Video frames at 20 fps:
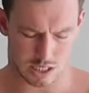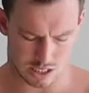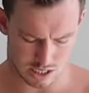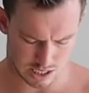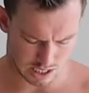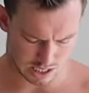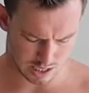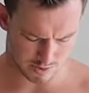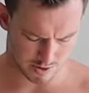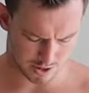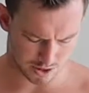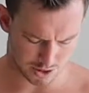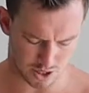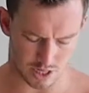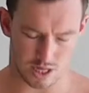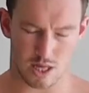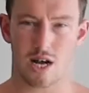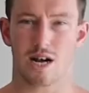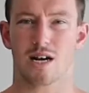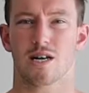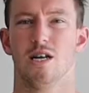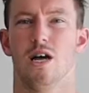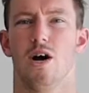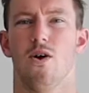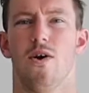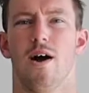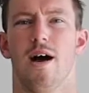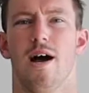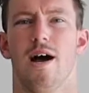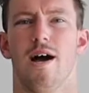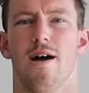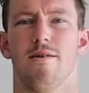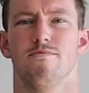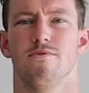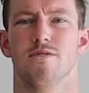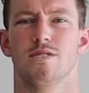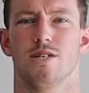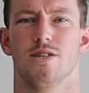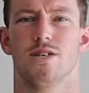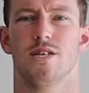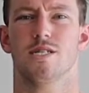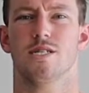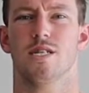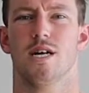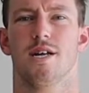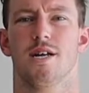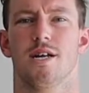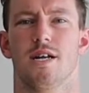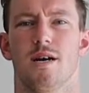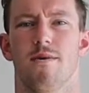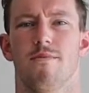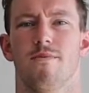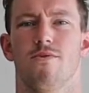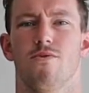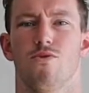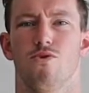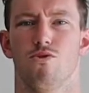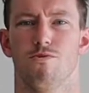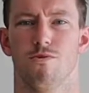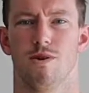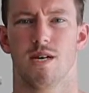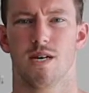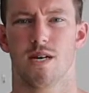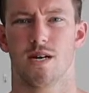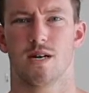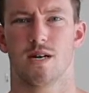So especially like lower abs, so they're starting to come through a bit.